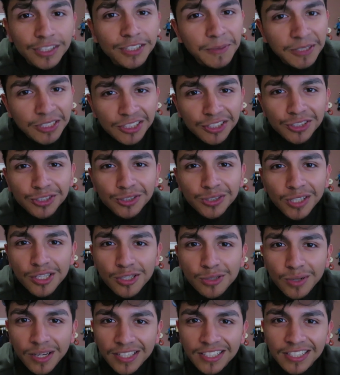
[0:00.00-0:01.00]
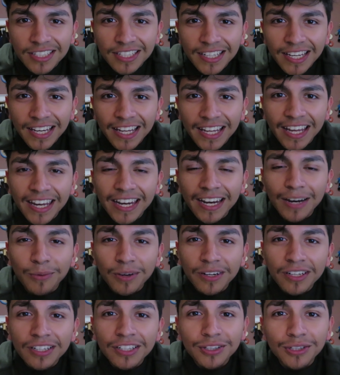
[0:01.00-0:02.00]
It's my sister's graduation today and I
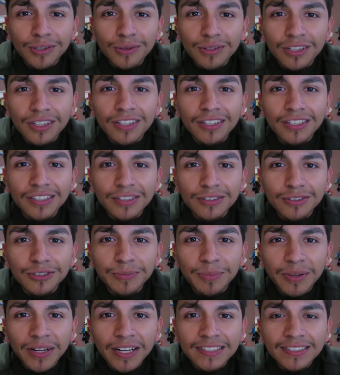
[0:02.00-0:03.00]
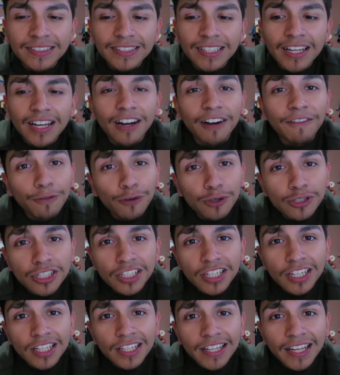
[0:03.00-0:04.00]
wanted to throw her a little surprise.
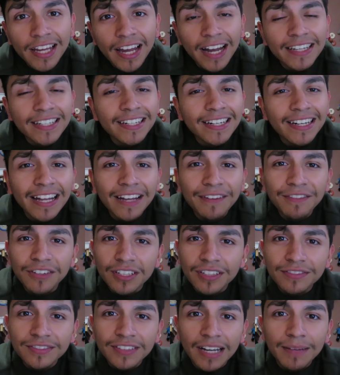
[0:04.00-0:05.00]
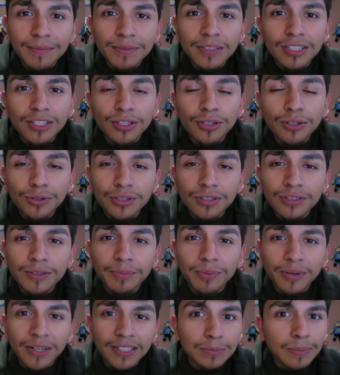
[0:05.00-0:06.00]
Unfortunately, I didn't have enough time to throw the
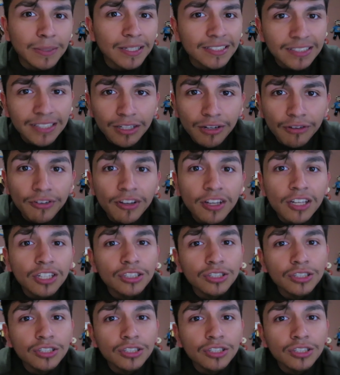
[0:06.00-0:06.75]
surprise myself.